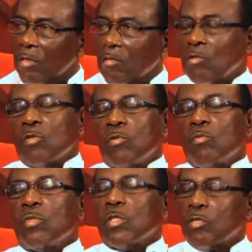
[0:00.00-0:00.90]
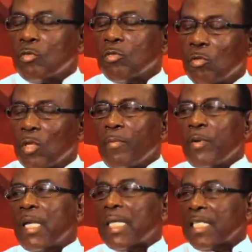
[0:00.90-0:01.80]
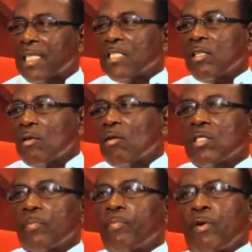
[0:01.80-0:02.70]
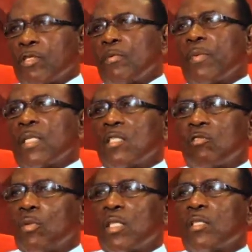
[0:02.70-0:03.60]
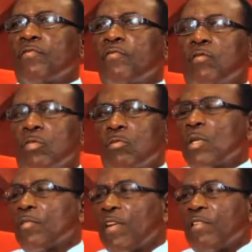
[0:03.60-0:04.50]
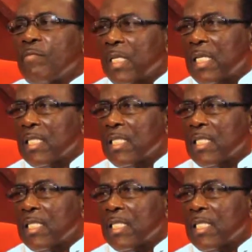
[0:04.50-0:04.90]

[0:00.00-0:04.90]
To do the Soca Monarch next year costs approximately 24 to 24 to 25 million